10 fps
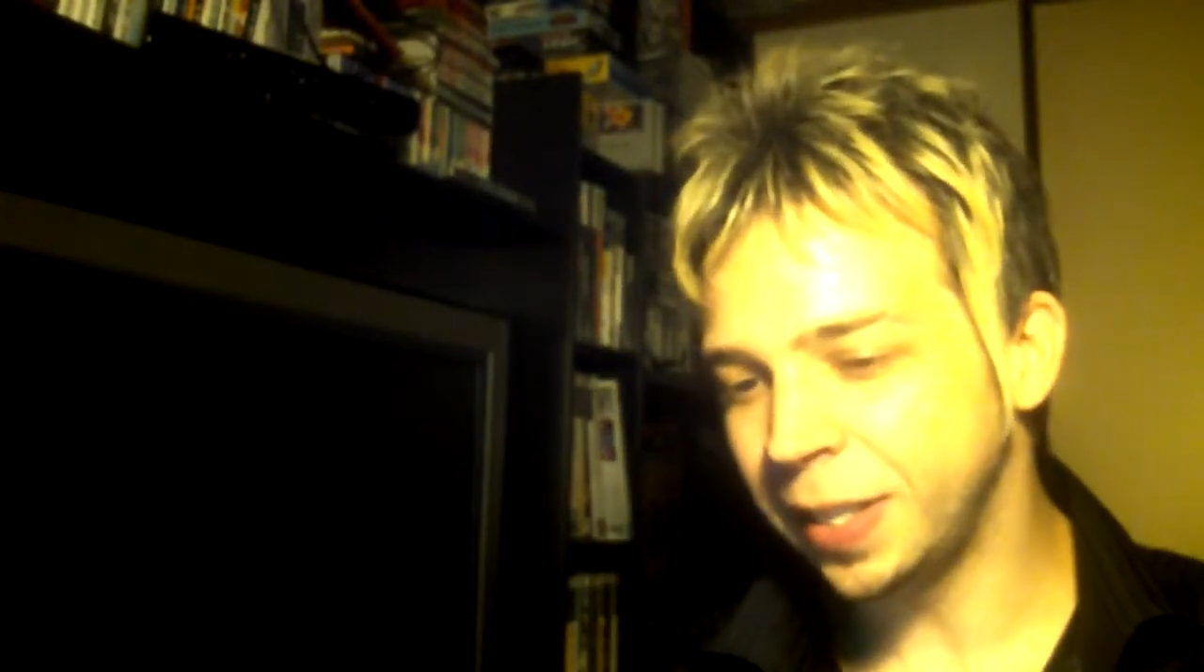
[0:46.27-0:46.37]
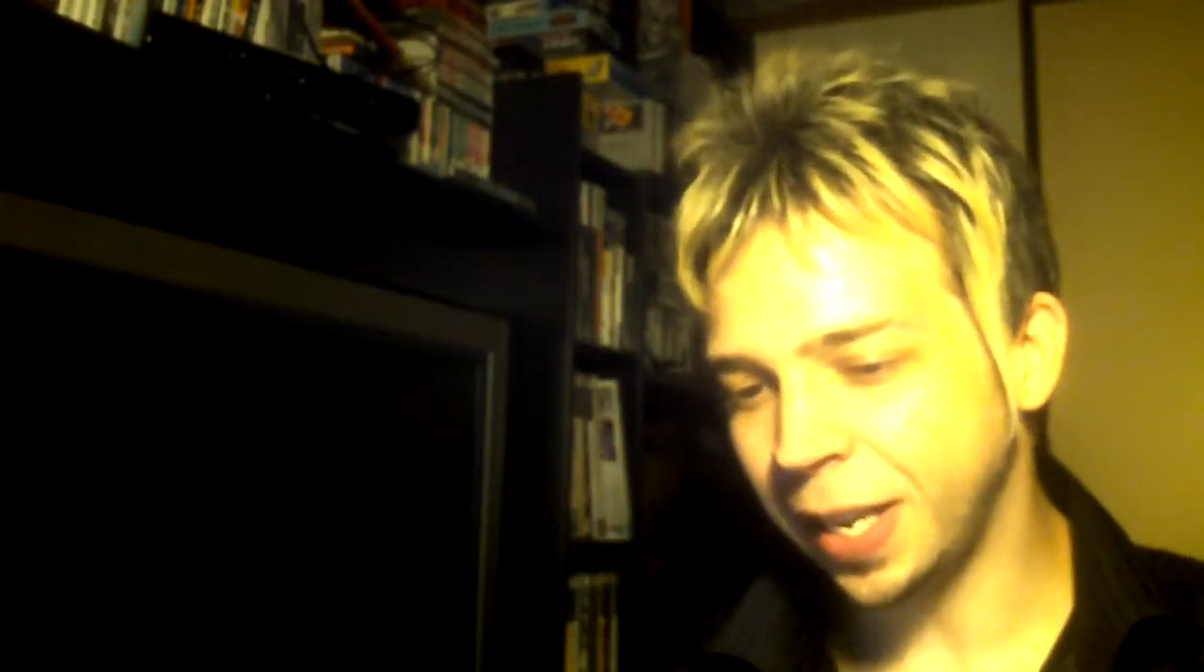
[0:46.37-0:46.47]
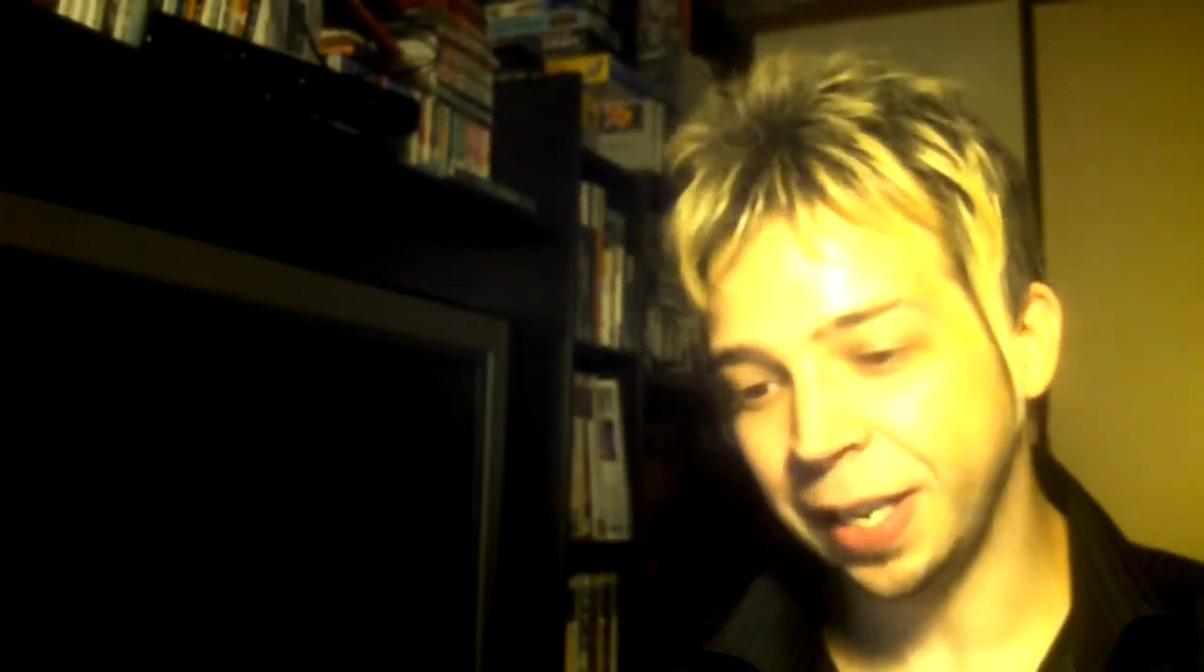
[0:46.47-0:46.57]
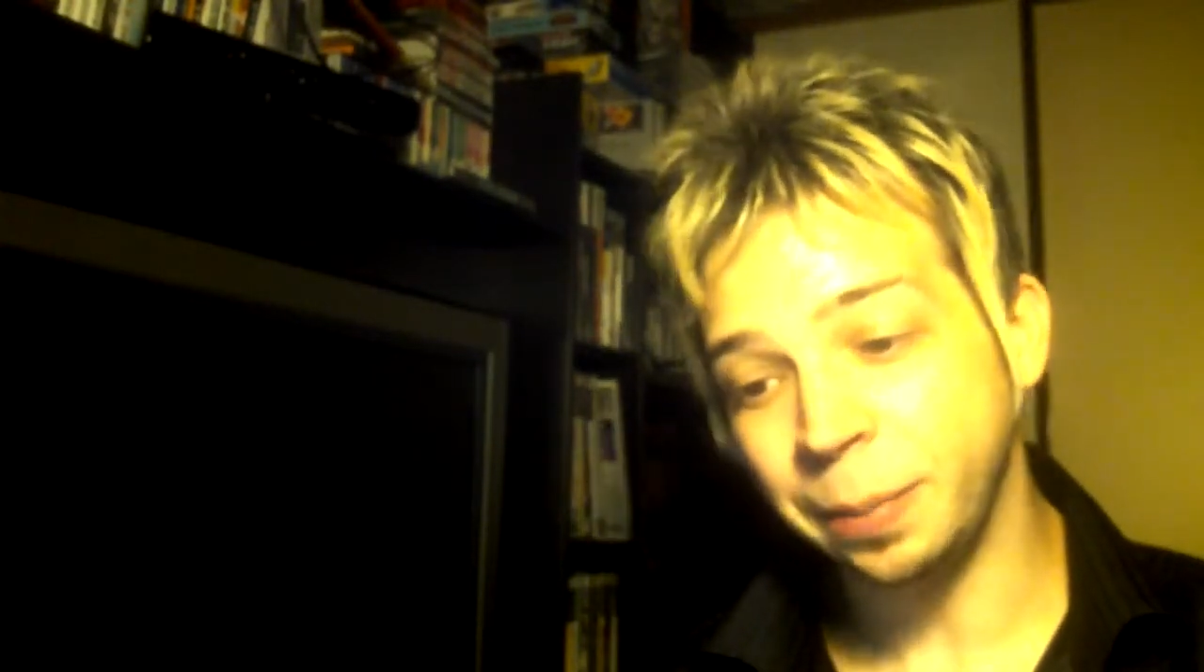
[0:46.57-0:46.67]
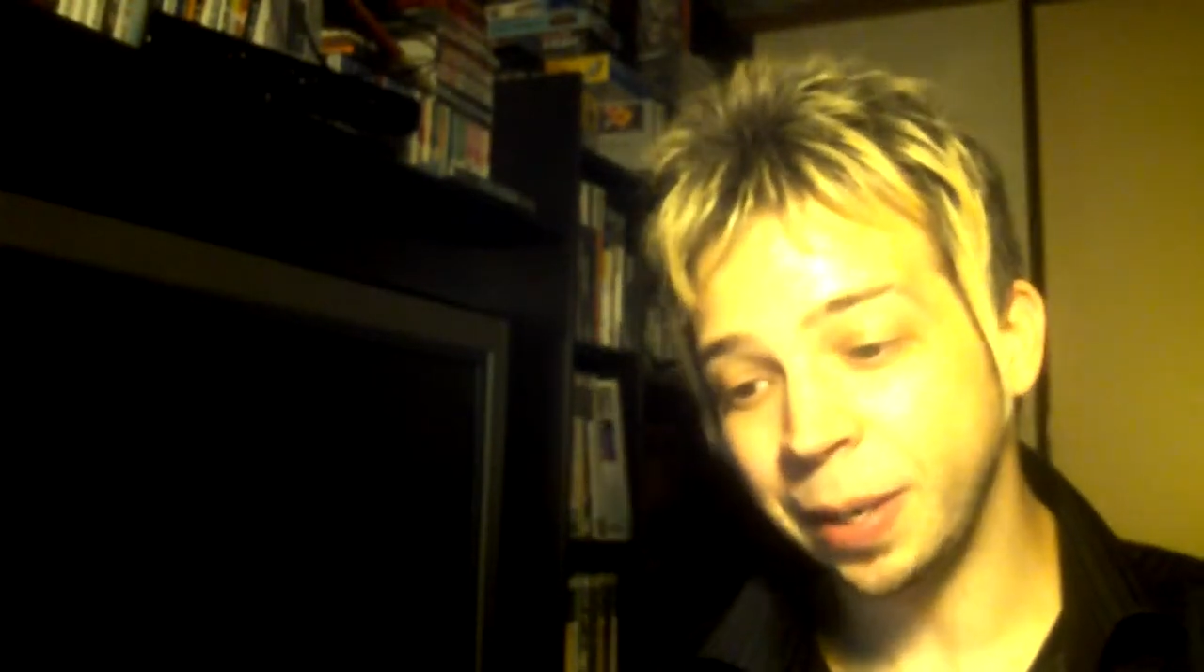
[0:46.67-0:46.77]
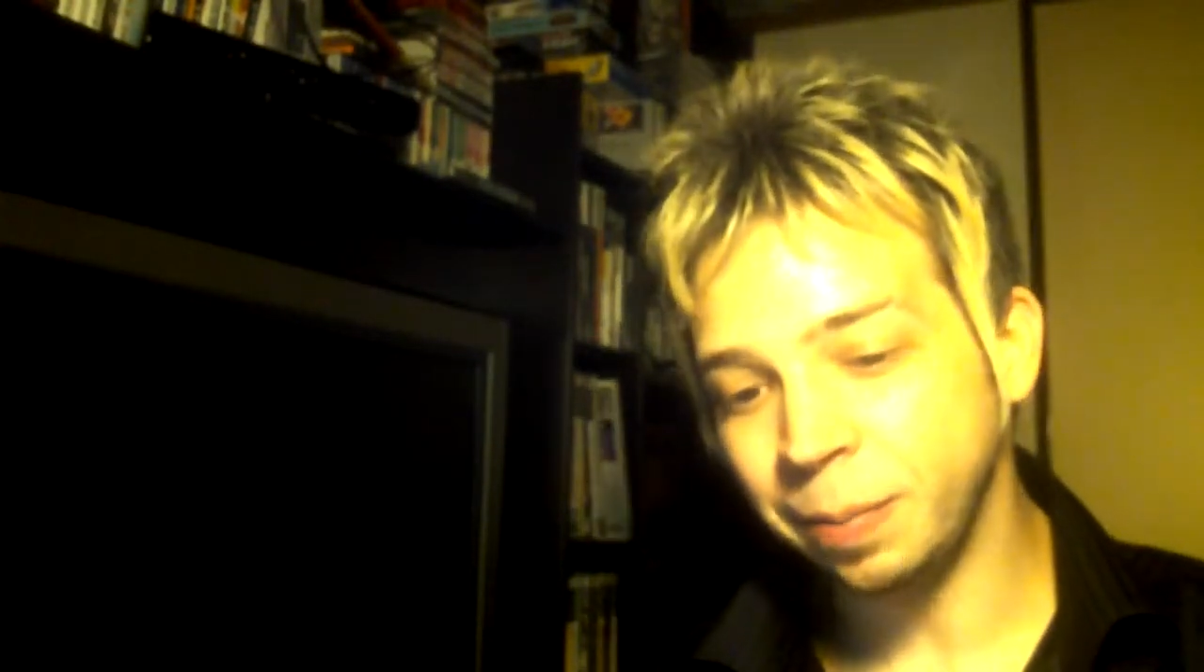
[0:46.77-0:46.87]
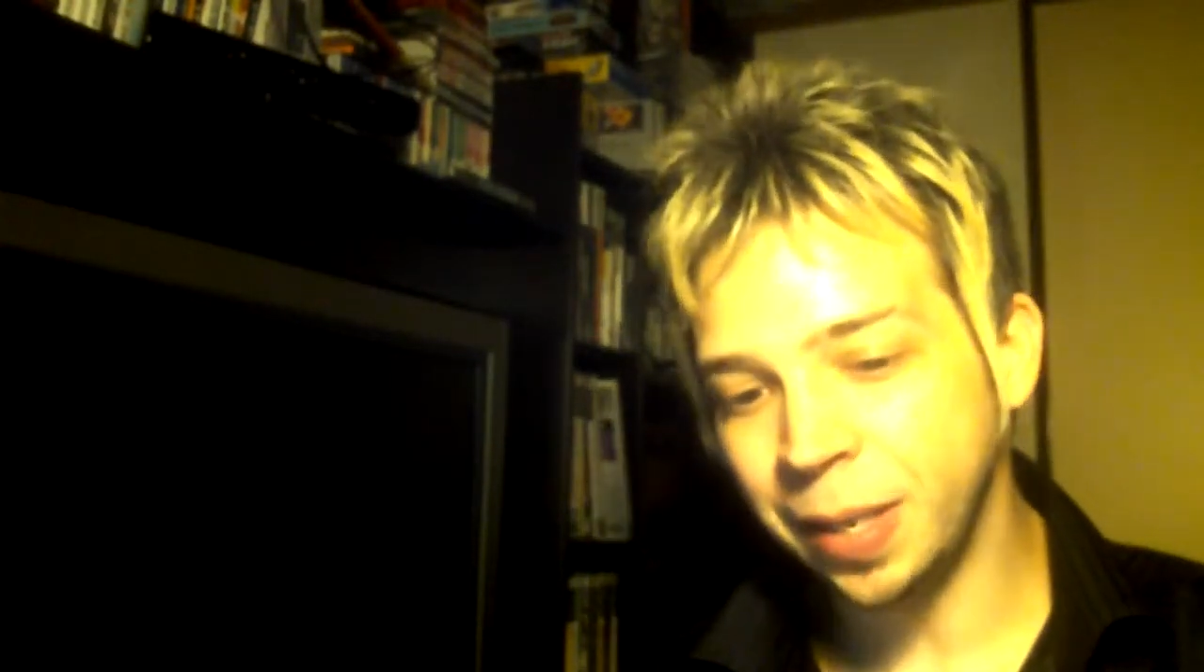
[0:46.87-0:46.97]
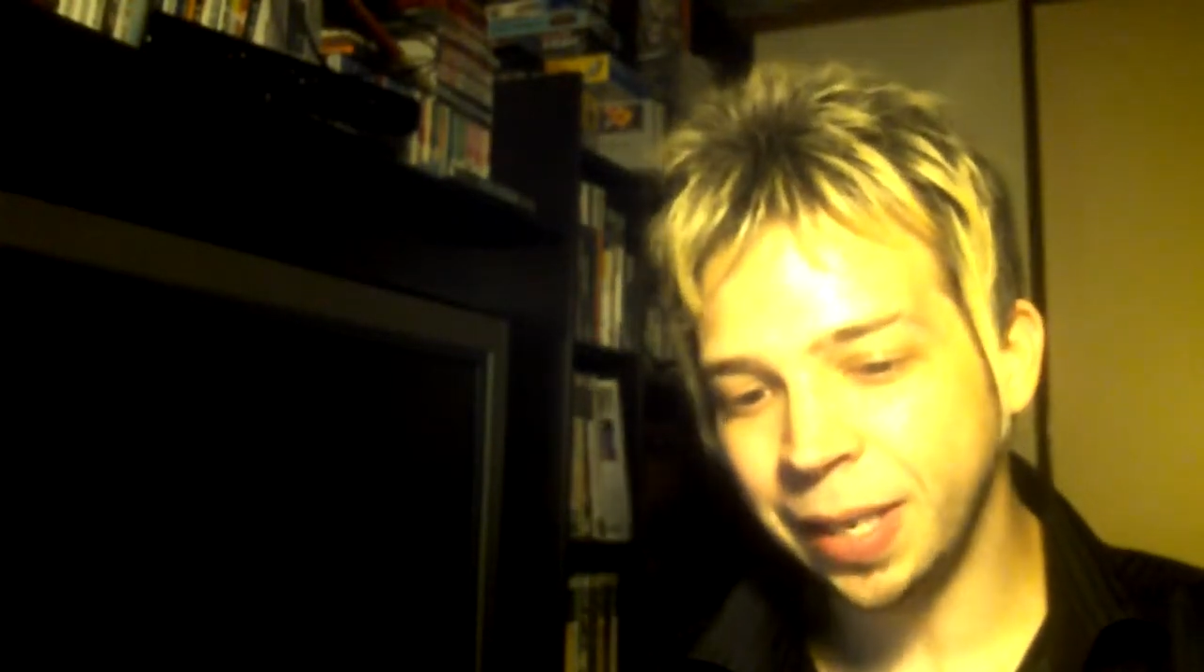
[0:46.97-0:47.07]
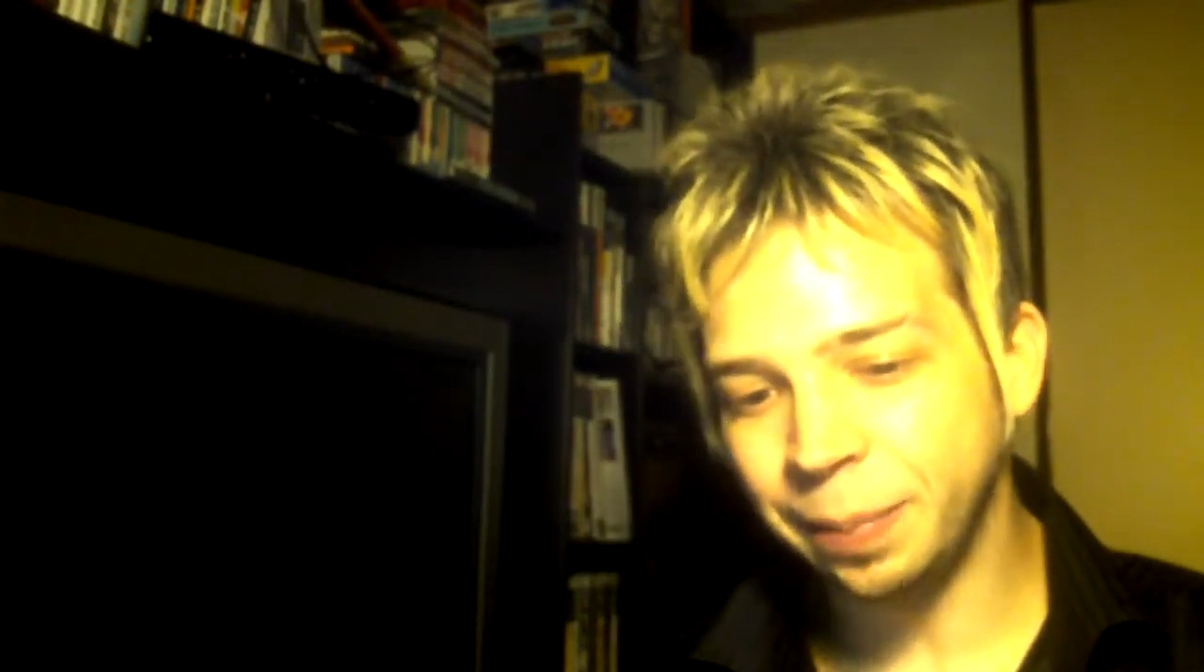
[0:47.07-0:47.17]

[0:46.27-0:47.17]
and being me,